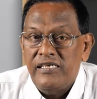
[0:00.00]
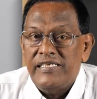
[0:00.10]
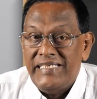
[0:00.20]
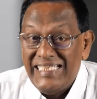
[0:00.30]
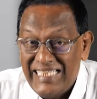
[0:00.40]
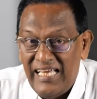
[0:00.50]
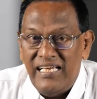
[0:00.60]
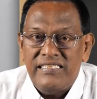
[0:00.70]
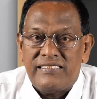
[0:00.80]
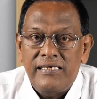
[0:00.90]

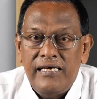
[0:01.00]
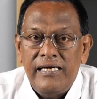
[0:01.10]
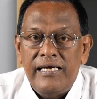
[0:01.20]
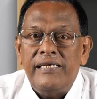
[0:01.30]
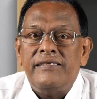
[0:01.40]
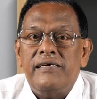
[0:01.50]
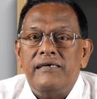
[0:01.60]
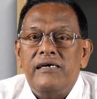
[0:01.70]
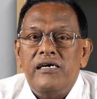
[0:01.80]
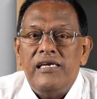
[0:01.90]
details in
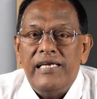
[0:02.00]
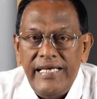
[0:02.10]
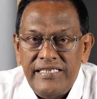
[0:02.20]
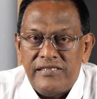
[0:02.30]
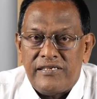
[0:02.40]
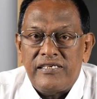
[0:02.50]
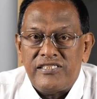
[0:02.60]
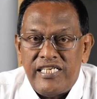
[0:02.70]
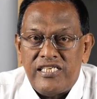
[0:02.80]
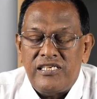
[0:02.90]
the later
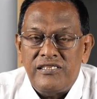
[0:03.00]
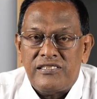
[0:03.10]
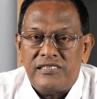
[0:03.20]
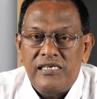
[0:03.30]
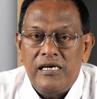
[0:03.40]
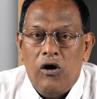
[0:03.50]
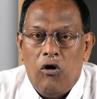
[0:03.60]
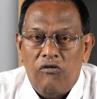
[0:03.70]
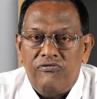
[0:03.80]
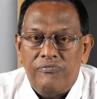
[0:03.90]
sessions
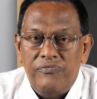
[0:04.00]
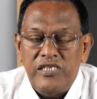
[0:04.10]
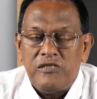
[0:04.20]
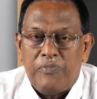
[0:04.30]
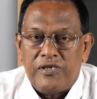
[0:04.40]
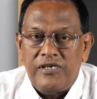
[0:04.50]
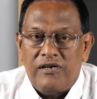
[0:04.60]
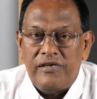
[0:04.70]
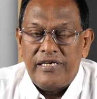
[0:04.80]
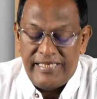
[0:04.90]
of this
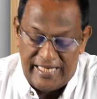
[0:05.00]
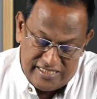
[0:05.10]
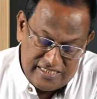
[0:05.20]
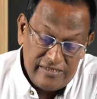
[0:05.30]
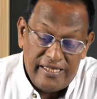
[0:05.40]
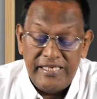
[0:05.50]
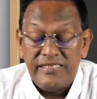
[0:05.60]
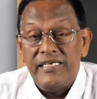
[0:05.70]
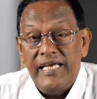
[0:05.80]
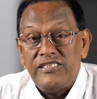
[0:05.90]
particular text, that
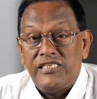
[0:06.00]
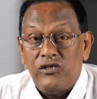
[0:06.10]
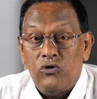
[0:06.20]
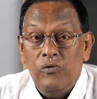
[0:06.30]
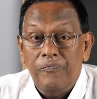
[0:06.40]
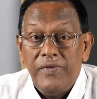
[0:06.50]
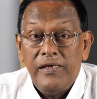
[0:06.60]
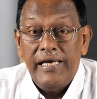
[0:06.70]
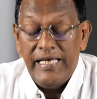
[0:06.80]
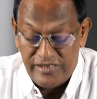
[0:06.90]
is
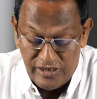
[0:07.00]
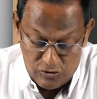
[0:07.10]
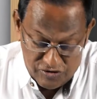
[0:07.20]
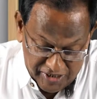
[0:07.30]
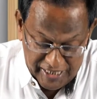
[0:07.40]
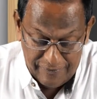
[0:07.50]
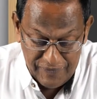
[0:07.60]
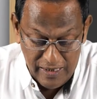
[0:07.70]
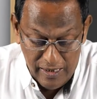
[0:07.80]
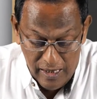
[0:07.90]
A03.
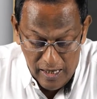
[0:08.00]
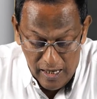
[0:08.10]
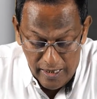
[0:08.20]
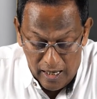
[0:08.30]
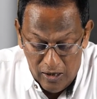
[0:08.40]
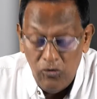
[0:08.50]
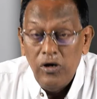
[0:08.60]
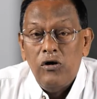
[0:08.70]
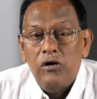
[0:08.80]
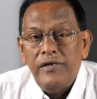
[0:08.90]
Now,
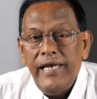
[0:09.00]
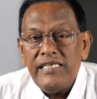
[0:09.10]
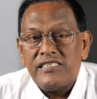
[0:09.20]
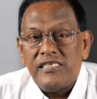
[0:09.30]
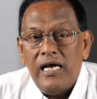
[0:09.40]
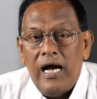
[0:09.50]
next